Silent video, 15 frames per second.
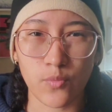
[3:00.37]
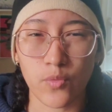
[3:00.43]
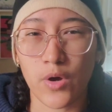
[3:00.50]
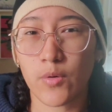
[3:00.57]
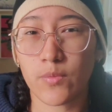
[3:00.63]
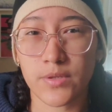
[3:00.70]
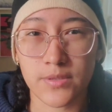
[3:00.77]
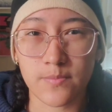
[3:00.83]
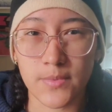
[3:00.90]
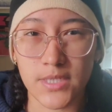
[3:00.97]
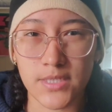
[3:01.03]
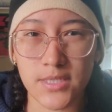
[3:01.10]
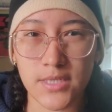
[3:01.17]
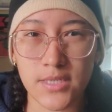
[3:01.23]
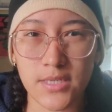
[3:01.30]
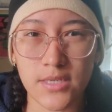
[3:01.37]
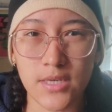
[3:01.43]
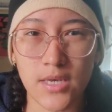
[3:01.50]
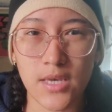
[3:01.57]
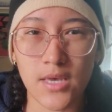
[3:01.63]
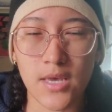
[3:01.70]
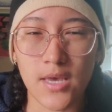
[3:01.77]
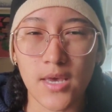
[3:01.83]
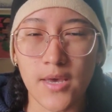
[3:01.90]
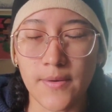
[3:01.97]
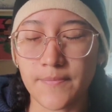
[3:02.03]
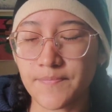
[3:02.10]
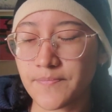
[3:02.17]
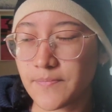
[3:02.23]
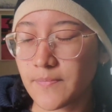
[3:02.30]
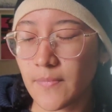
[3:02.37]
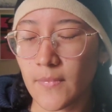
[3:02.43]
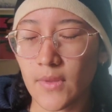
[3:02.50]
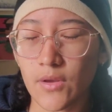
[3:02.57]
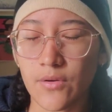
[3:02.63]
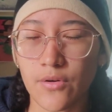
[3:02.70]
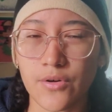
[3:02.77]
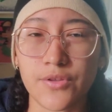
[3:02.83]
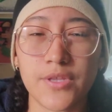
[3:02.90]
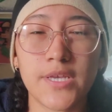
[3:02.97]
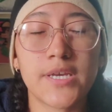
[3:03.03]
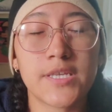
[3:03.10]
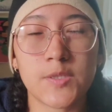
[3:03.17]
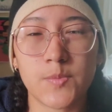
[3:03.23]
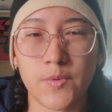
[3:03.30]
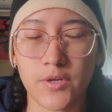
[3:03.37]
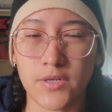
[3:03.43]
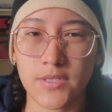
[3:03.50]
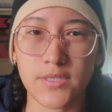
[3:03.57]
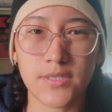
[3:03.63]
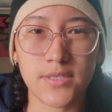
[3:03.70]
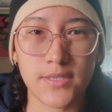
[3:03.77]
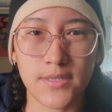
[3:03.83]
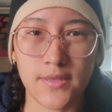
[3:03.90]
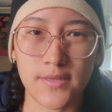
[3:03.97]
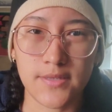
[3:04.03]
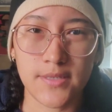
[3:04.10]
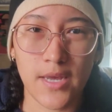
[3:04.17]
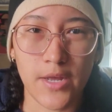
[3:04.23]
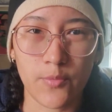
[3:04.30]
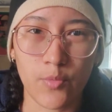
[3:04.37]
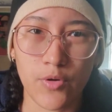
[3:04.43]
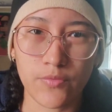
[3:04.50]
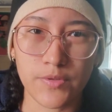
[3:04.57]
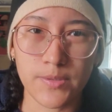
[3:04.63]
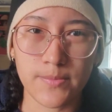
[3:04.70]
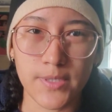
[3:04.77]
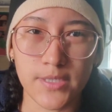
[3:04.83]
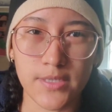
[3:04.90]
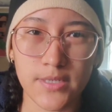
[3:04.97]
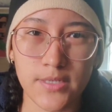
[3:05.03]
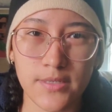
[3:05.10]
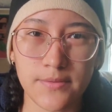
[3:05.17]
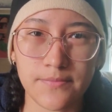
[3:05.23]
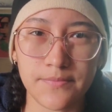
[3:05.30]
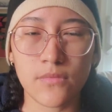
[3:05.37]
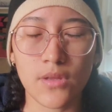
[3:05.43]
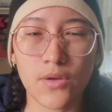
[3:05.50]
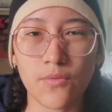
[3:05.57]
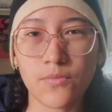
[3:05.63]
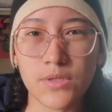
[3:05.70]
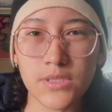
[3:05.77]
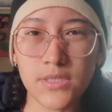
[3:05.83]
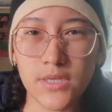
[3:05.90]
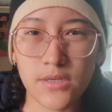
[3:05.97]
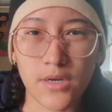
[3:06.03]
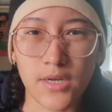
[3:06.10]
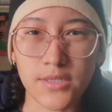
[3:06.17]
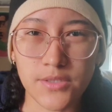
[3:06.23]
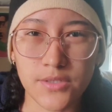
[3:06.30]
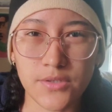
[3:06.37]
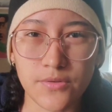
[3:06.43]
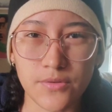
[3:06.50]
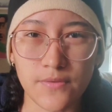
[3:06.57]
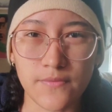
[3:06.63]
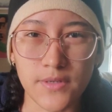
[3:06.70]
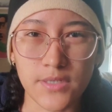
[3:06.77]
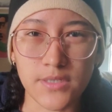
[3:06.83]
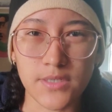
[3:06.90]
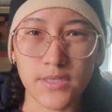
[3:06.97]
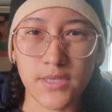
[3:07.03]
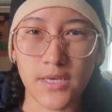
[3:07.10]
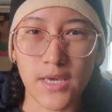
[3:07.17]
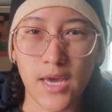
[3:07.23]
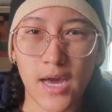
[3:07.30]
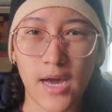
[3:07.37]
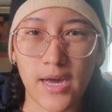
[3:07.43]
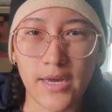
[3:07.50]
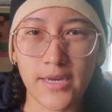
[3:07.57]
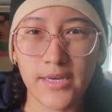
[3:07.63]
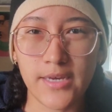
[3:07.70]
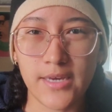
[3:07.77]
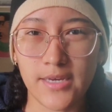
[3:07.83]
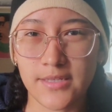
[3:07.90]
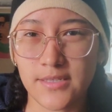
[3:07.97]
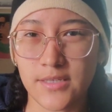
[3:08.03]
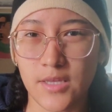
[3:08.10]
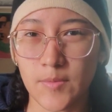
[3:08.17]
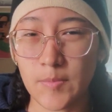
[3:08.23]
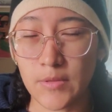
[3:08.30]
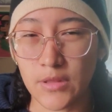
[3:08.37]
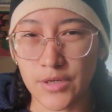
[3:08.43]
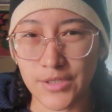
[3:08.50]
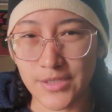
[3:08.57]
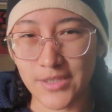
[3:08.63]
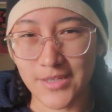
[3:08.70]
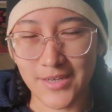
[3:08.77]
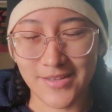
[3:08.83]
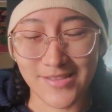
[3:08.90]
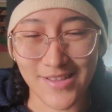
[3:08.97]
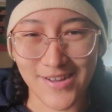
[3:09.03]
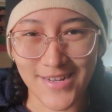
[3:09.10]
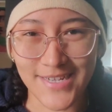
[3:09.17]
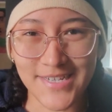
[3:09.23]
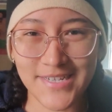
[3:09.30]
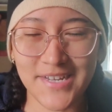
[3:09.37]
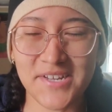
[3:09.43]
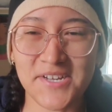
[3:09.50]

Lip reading: what was missing, or the experience to decide what was missing. Once I got to university, I ended up learning a lot.